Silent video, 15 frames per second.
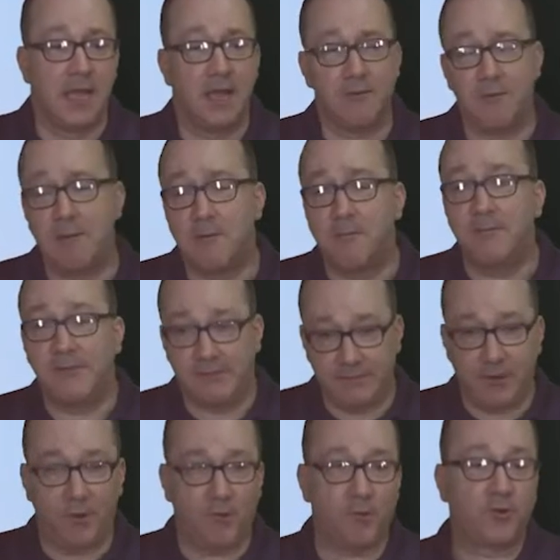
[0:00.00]
And remember,
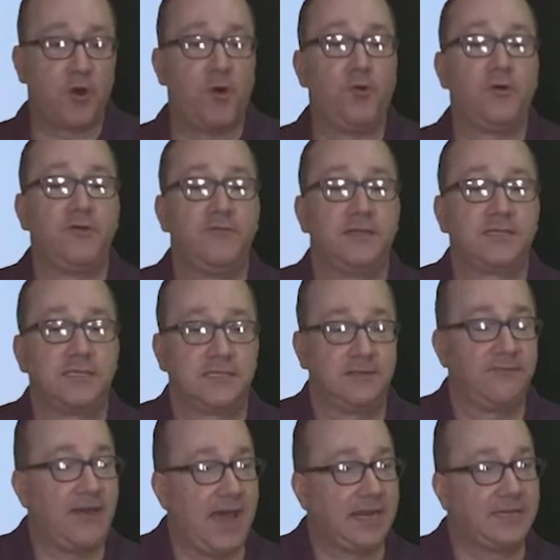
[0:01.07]
the whole goal of this is the
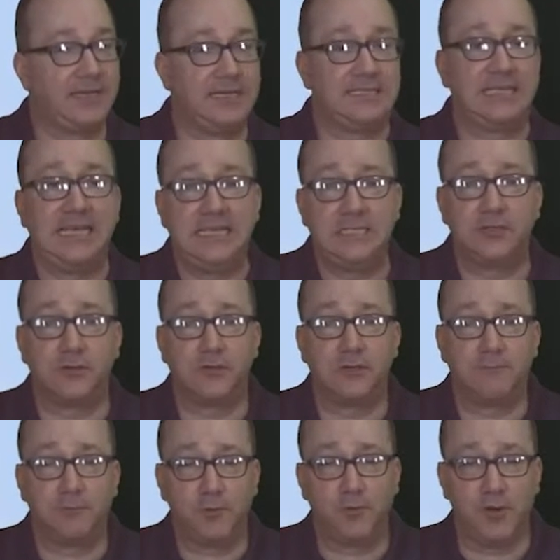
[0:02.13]
fact that it's easier to
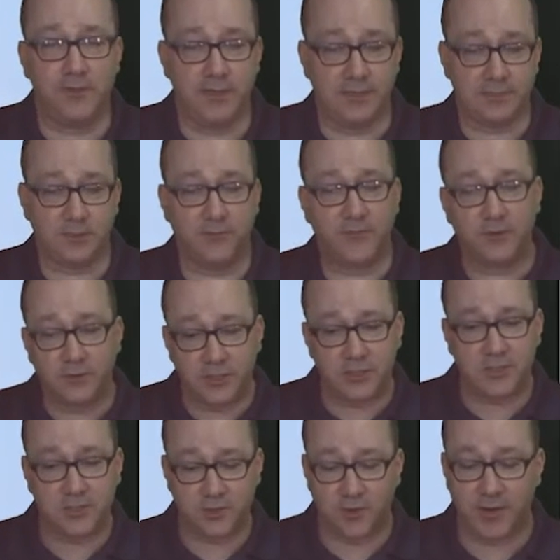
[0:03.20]
deploy these. So if you're
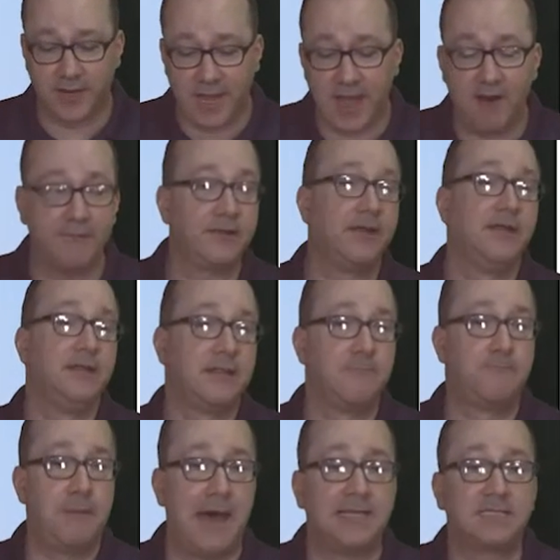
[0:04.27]
just starting out, the
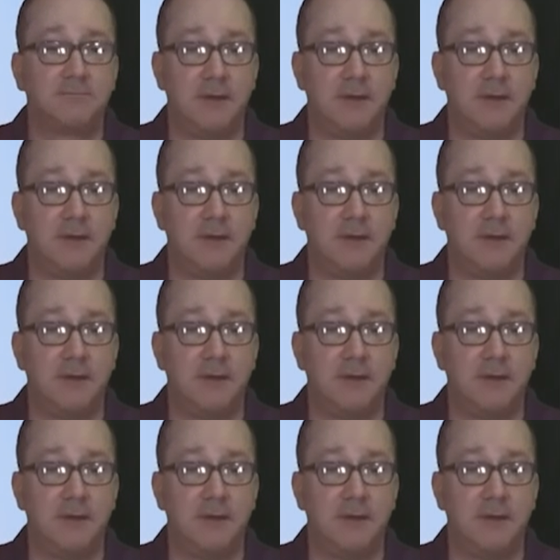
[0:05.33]
best